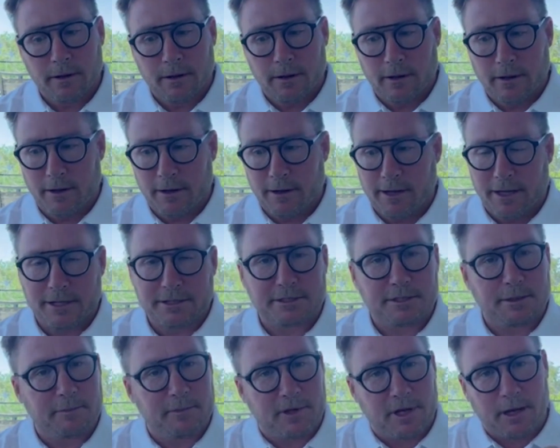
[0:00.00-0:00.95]
uh, and
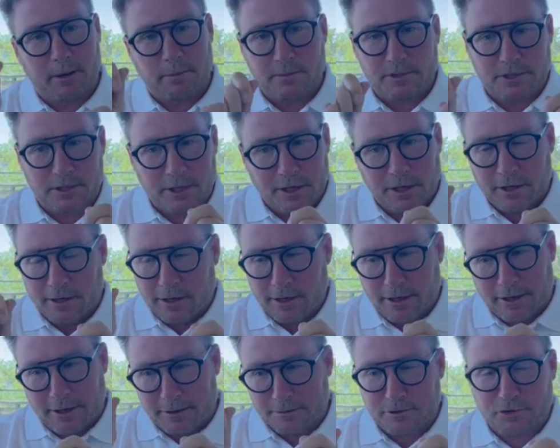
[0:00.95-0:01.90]
sometimes
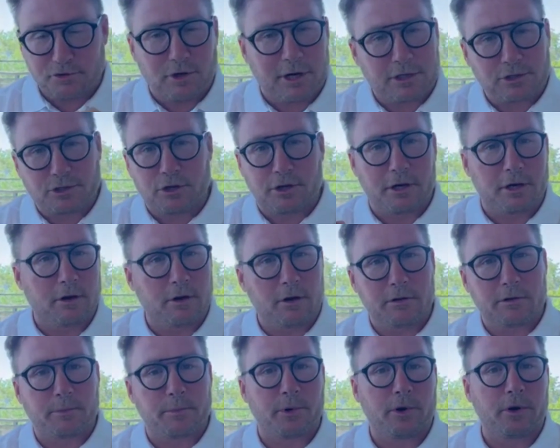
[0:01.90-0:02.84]
uh, structured and
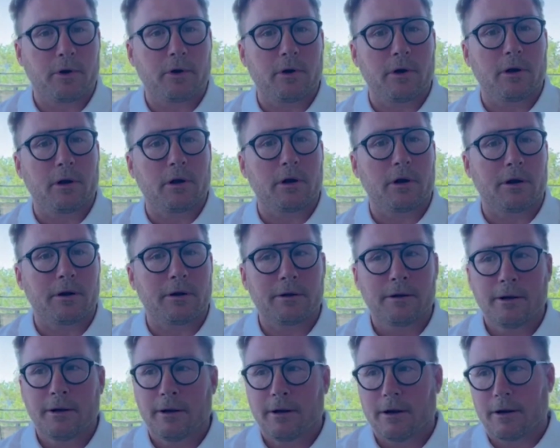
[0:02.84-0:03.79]
entrepreneurial are
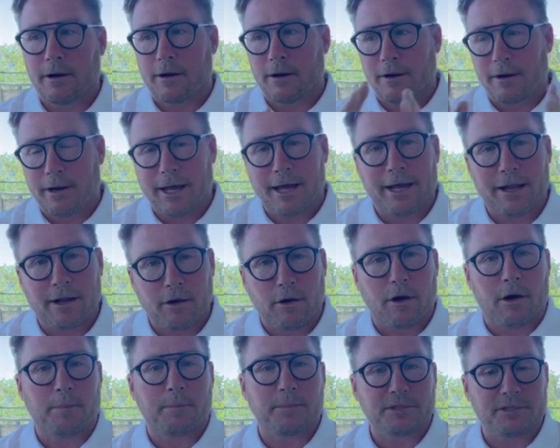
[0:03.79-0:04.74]
are at
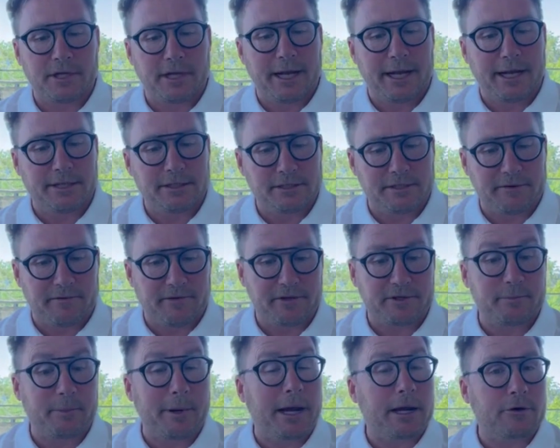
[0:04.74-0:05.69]
opposite ends of the
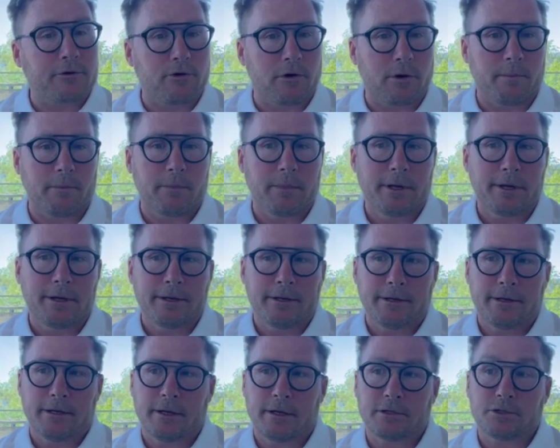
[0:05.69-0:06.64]
spectrum.
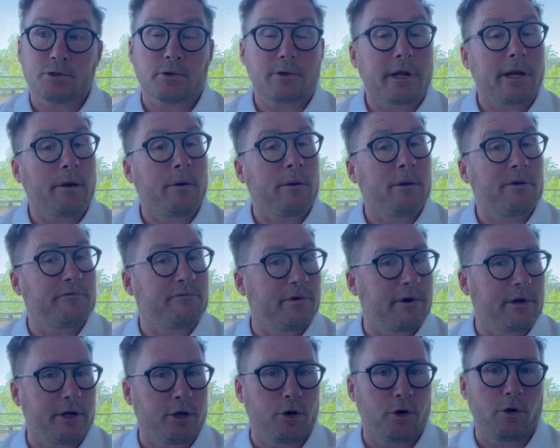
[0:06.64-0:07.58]
Uh, so Gary is
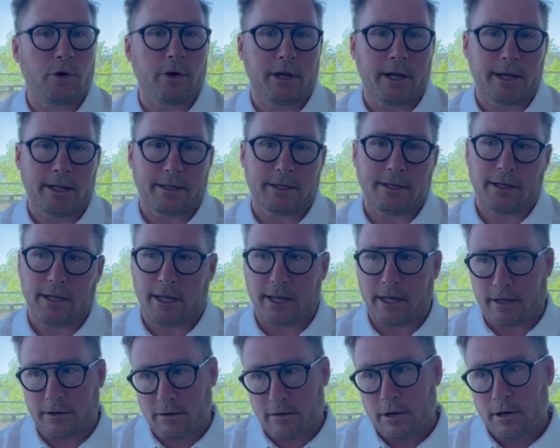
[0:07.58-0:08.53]
very good at
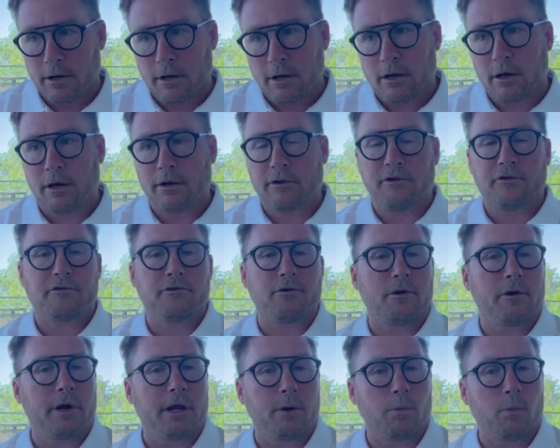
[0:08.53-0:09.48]
at
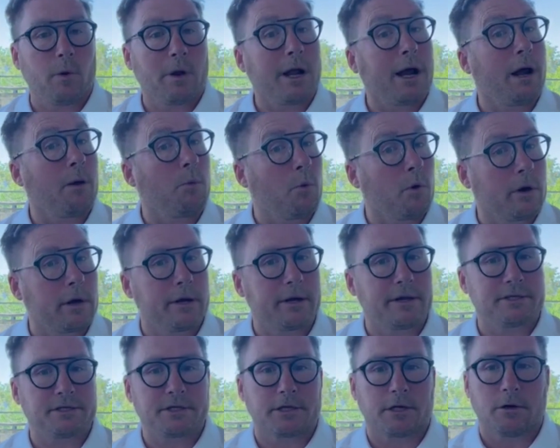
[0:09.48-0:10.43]
discerning what I wanted
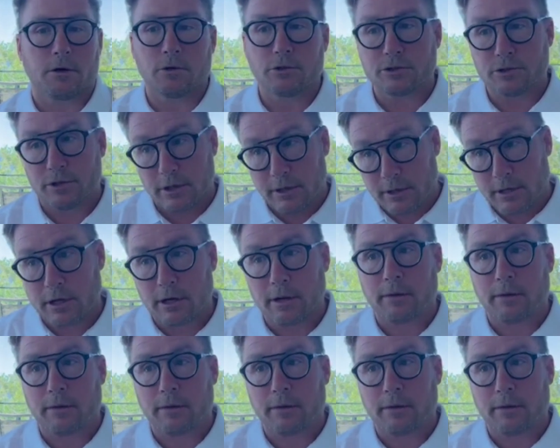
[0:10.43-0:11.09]
as a culture and